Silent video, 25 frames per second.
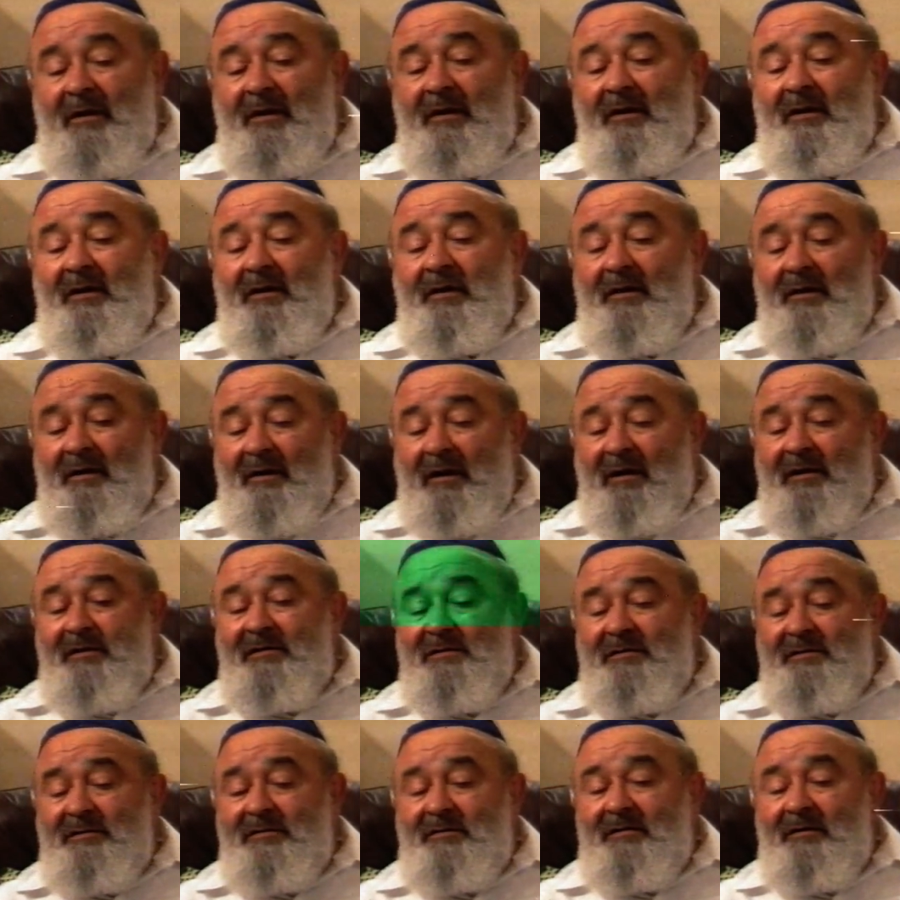He
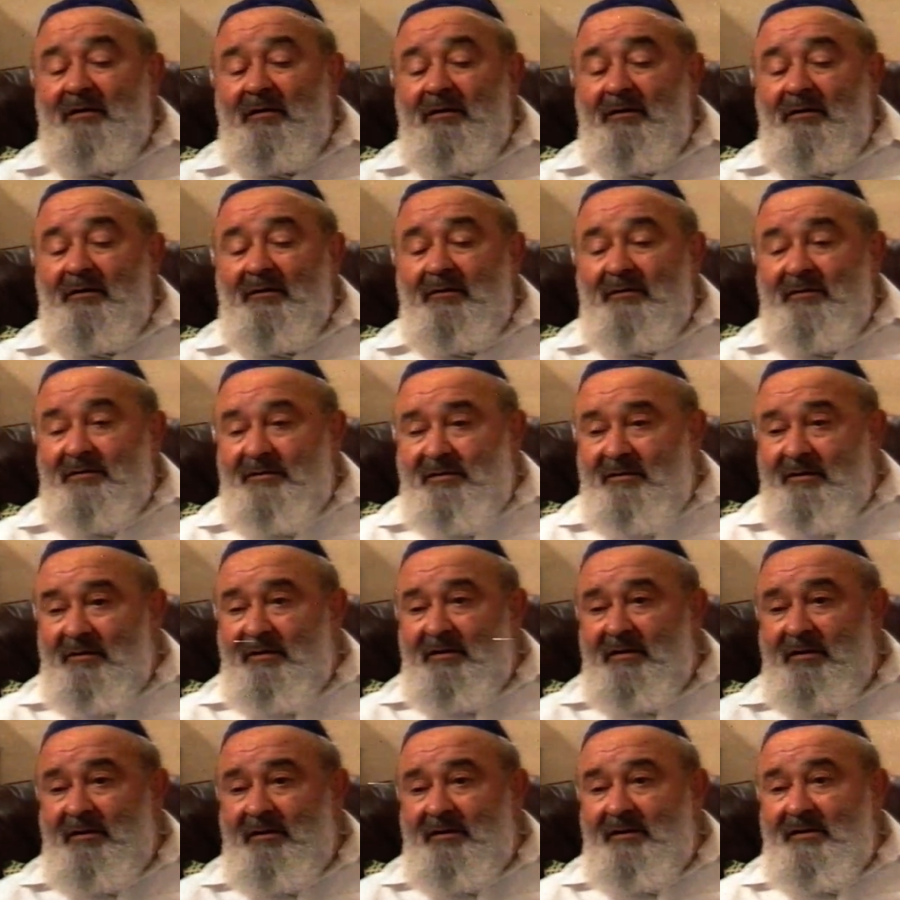writes
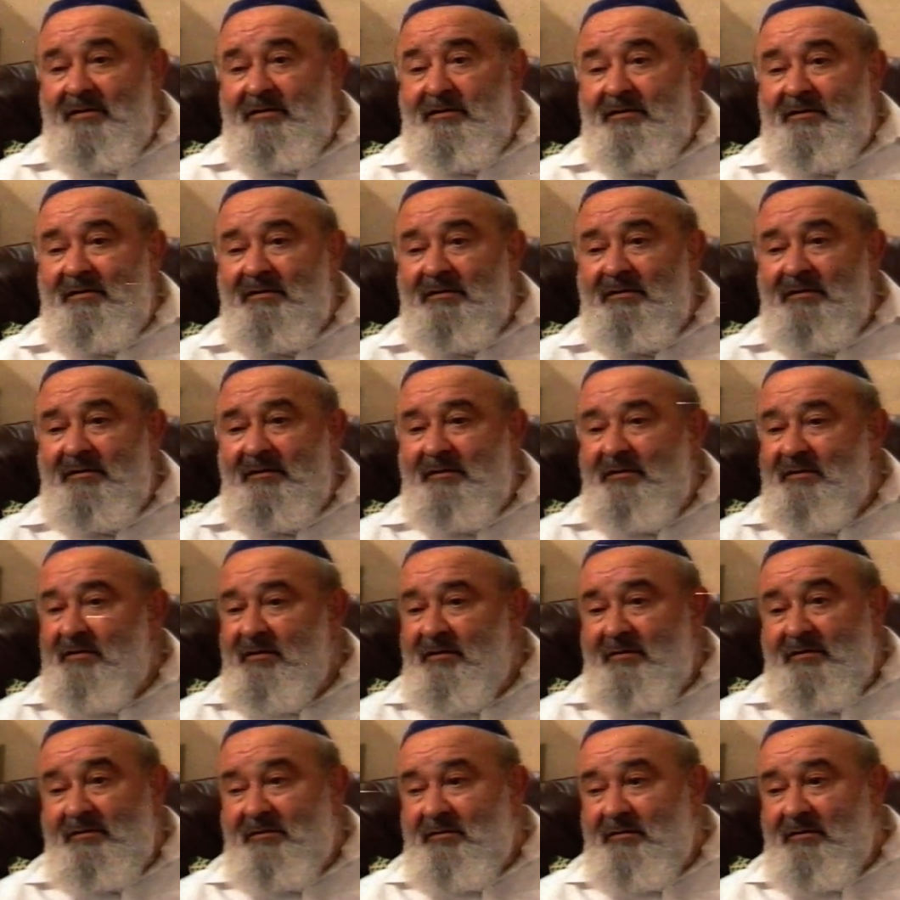concerning this, he
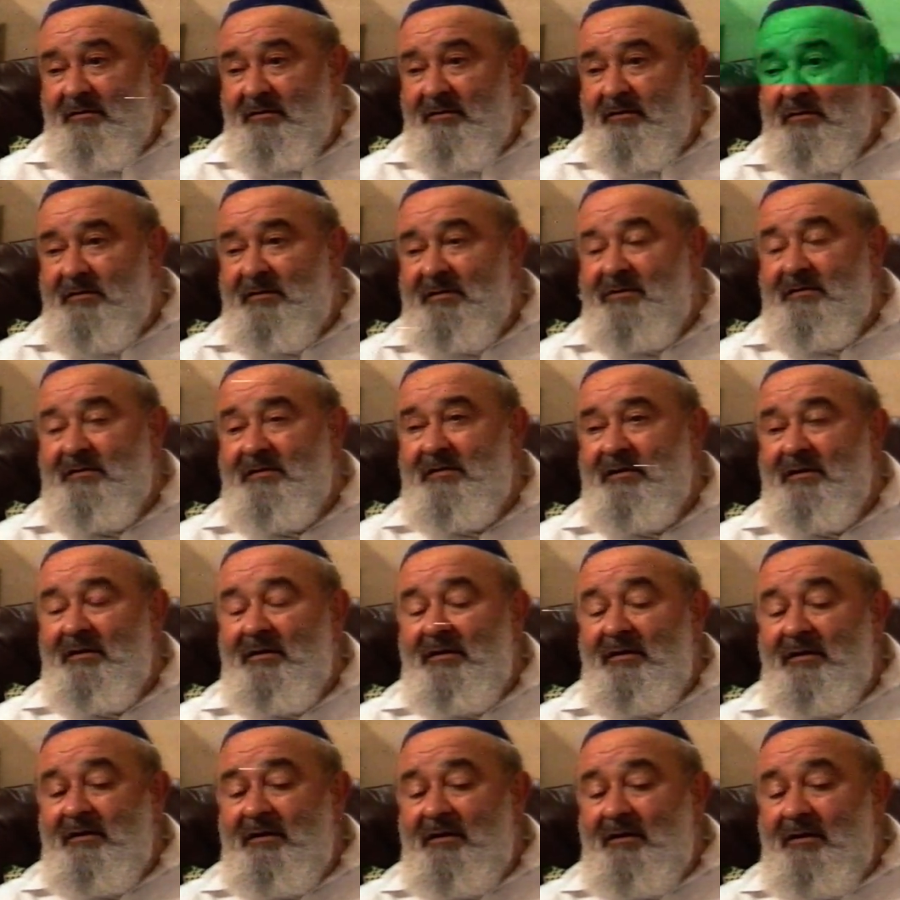says,
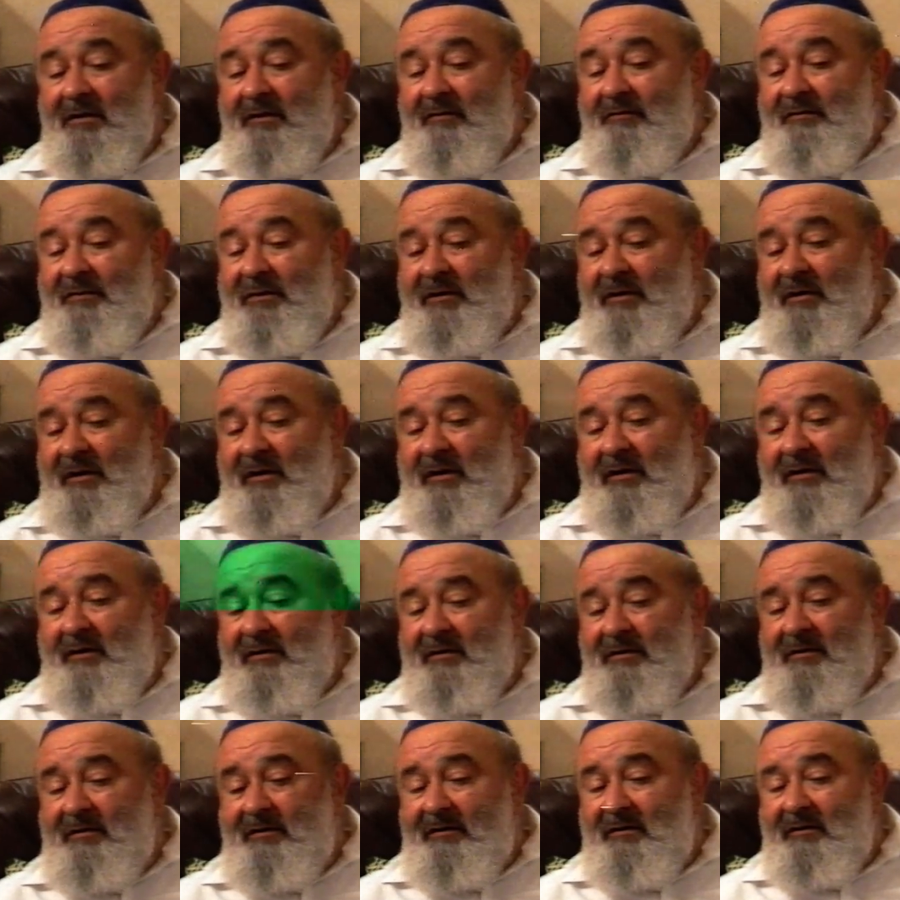we are
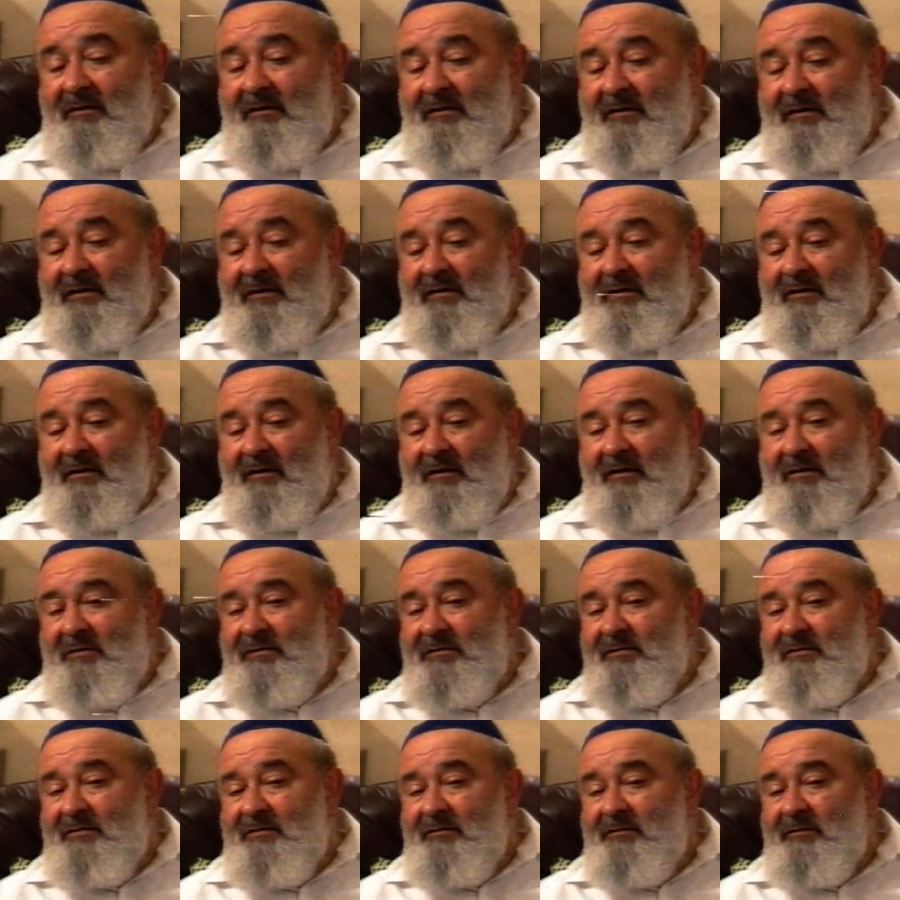at a
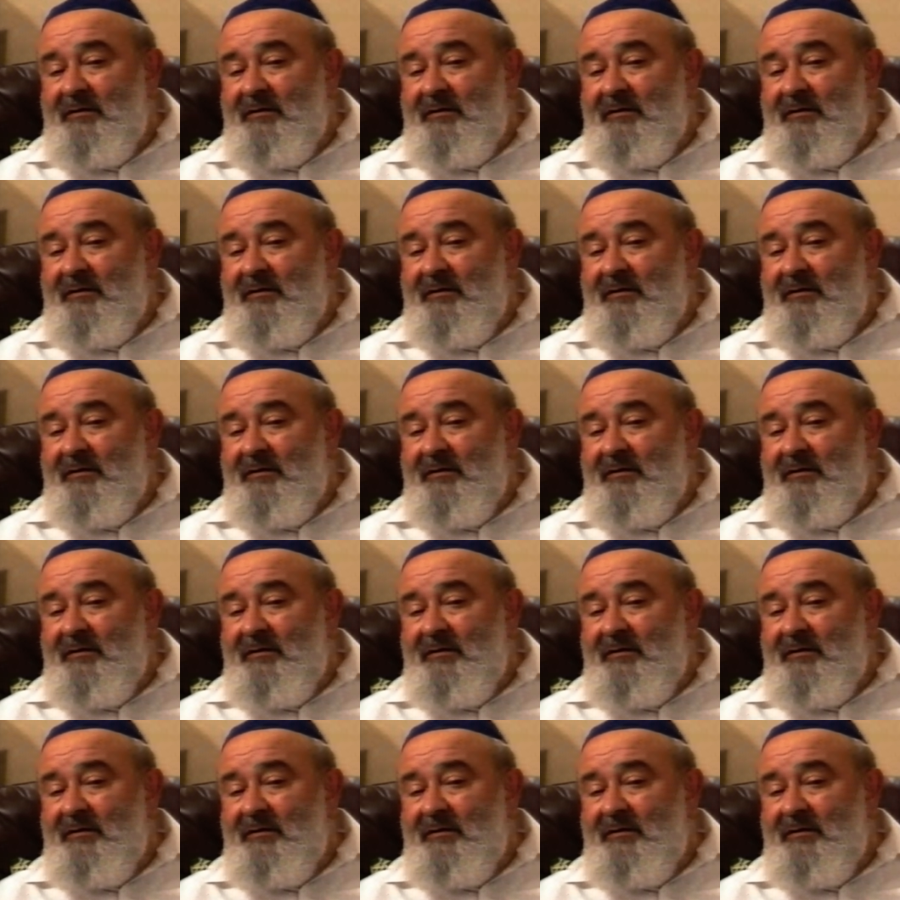loss to